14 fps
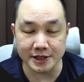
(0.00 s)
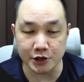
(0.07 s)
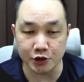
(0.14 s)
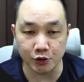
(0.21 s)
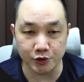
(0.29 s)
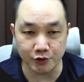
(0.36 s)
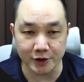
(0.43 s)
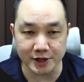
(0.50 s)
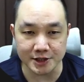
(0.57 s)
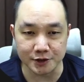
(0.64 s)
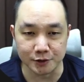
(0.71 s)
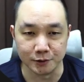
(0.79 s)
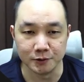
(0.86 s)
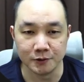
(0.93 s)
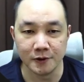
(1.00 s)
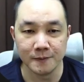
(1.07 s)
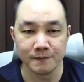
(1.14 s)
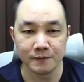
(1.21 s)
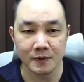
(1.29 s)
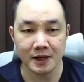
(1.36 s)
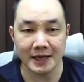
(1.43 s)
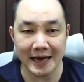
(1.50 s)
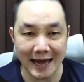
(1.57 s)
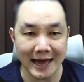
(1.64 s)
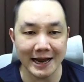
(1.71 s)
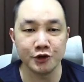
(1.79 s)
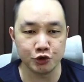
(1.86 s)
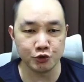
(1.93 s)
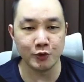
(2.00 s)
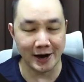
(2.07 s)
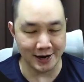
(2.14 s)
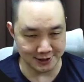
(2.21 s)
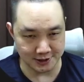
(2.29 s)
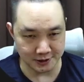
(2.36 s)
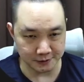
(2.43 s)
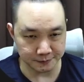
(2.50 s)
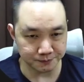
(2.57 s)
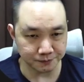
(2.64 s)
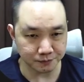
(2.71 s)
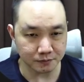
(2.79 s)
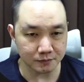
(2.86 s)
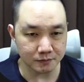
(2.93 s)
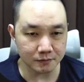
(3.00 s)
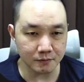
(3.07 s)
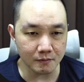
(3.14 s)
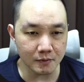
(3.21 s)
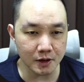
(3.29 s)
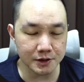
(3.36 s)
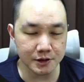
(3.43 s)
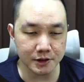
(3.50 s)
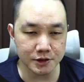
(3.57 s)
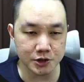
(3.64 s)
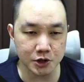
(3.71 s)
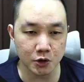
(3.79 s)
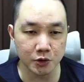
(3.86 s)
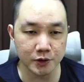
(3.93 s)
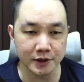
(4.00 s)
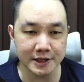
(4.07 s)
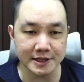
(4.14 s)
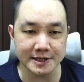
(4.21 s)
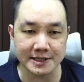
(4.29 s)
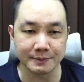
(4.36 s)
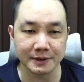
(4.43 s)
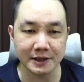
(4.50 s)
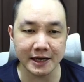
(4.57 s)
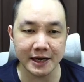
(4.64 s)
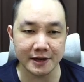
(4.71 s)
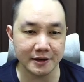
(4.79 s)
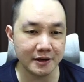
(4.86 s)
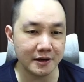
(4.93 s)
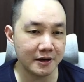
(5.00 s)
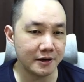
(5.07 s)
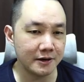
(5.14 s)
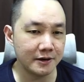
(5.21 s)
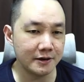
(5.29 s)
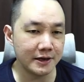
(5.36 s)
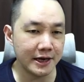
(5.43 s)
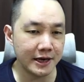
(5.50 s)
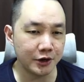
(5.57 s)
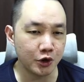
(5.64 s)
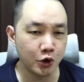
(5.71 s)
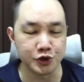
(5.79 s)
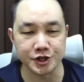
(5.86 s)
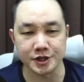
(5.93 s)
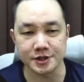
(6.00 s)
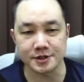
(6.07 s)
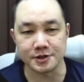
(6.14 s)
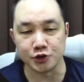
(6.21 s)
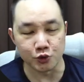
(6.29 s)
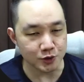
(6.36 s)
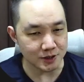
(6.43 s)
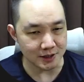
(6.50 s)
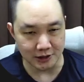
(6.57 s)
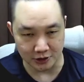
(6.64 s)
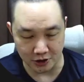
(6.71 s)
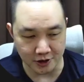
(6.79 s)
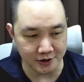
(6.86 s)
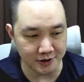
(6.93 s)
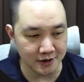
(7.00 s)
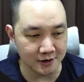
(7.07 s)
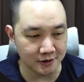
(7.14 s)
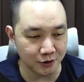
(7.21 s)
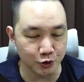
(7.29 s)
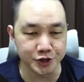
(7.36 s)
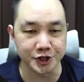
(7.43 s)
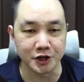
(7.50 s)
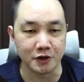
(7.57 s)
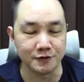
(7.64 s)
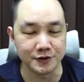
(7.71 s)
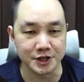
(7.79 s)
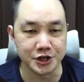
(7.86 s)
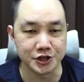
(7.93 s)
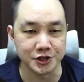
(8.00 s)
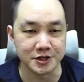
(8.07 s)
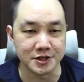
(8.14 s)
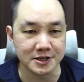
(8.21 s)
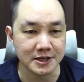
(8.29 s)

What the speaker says: you're addressing to, can do X. So this is something that coaches use a lot in coaching conversations,